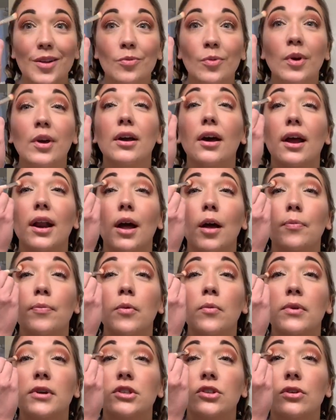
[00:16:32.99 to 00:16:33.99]
And we got up
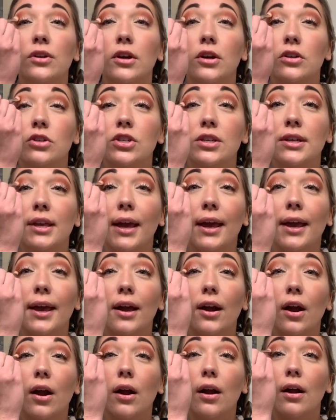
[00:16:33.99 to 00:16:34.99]
and went to an urgent
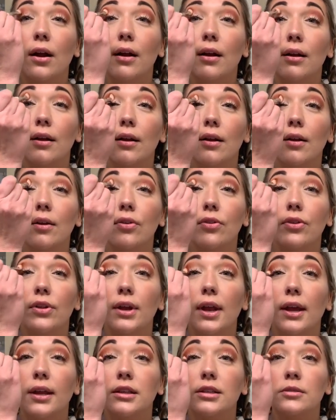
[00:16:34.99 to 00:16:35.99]
care the
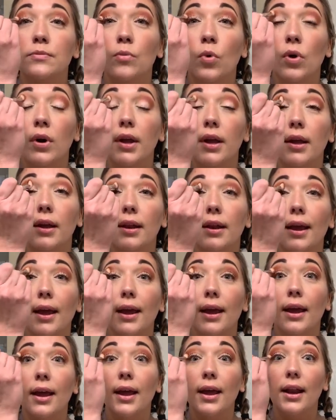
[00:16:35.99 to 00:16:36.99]
next morning,
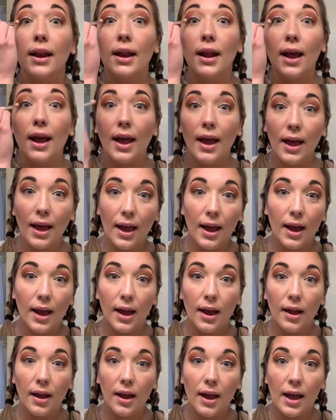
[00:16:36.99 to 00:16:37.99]
and
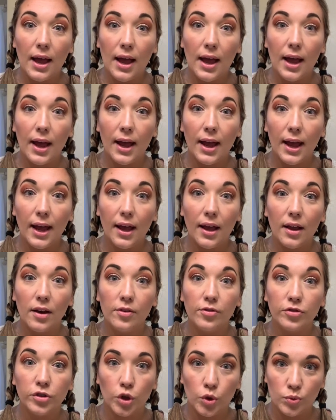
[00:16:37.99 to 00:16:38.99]
I had
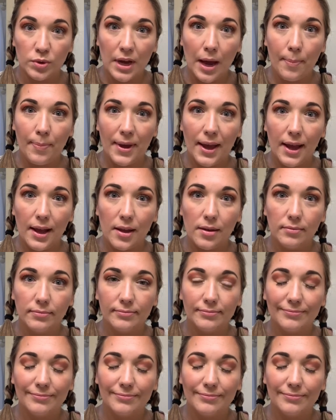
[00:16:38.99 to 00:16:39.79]
flu type A.